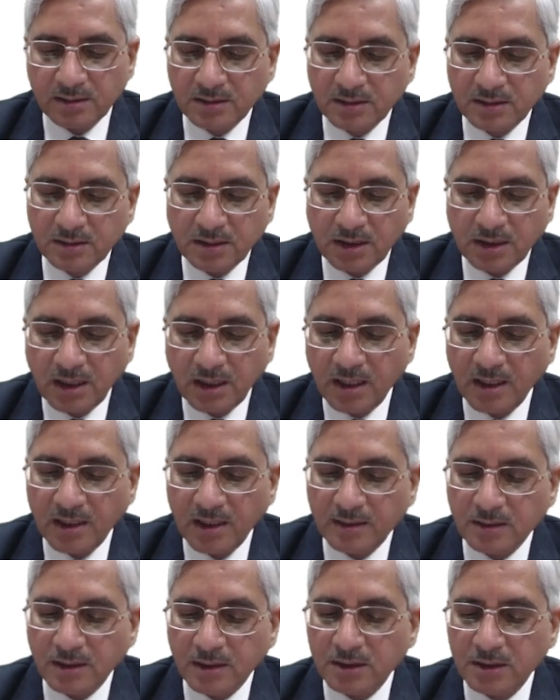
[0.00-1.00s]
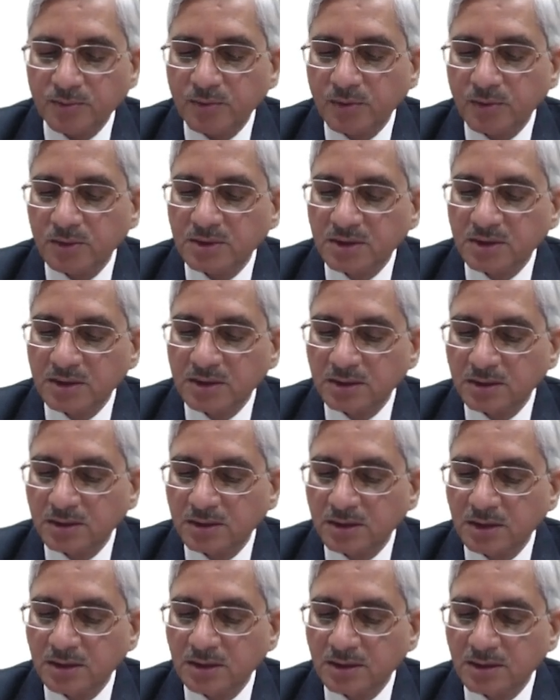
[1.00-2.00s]
this is the A hat transpose, this is
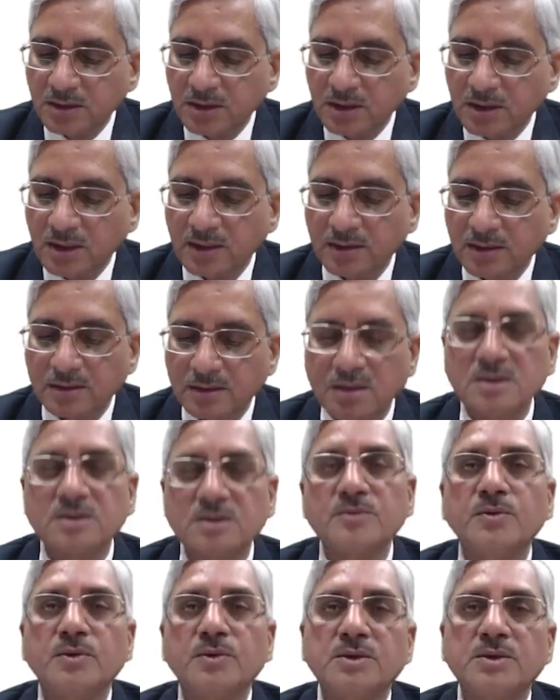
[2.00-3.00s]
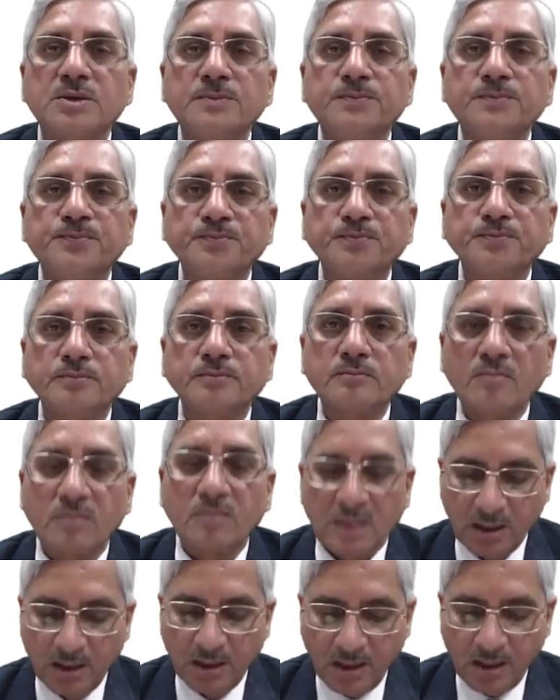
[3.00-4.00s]
the C hat transpose.
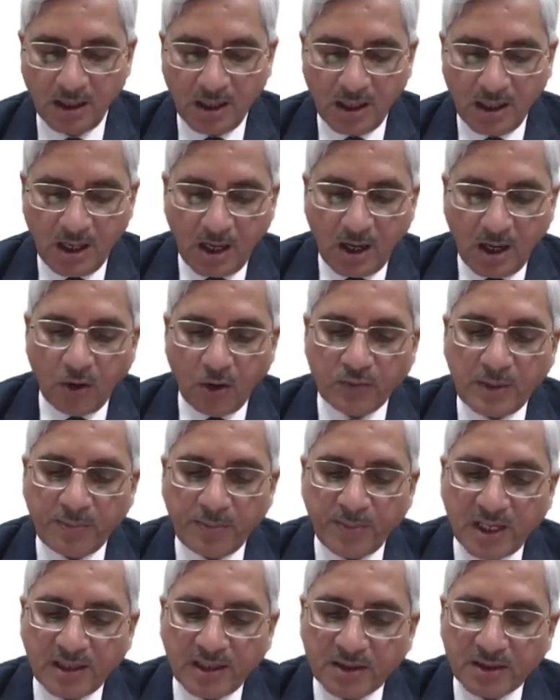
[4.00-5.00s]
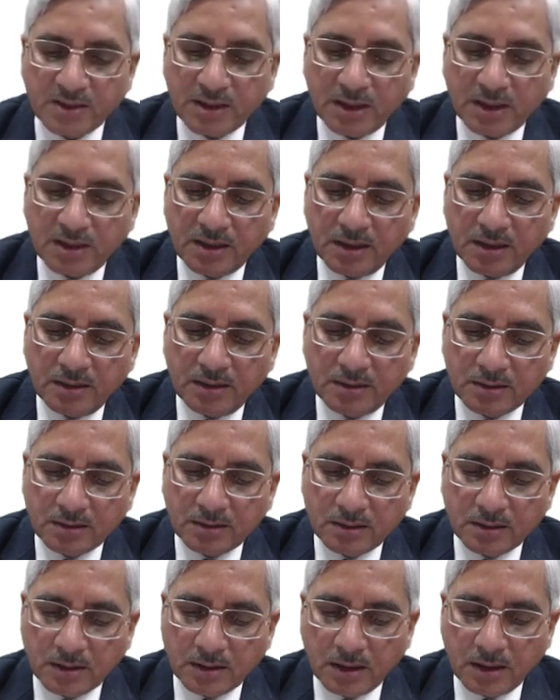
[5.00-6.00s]
We partition it
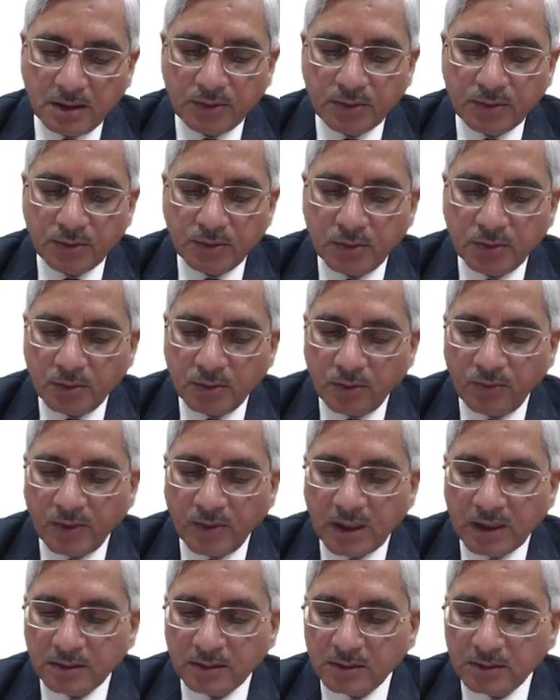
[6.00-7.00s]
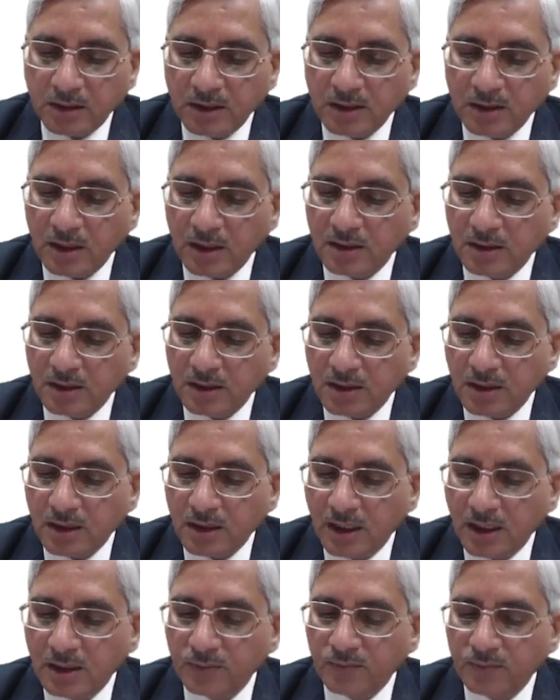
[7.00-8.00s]
into one third order
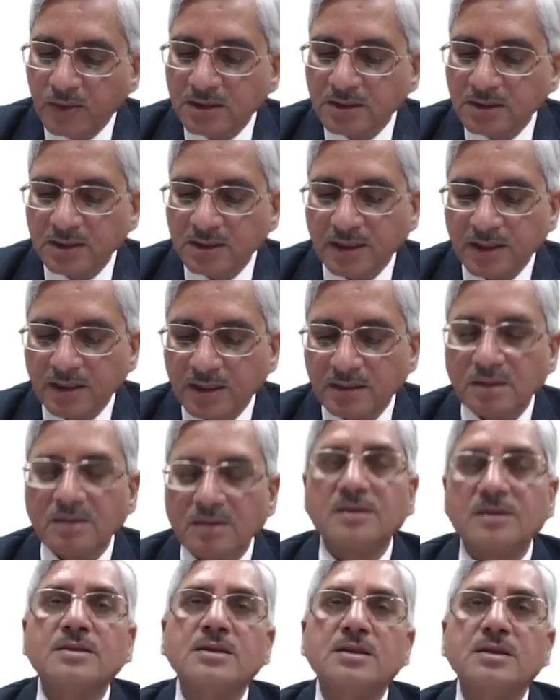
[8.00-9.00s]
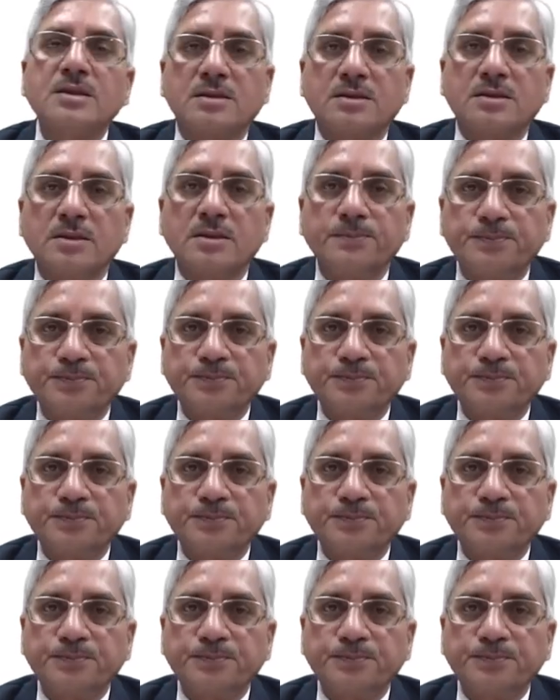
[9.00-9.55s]
and one second order system.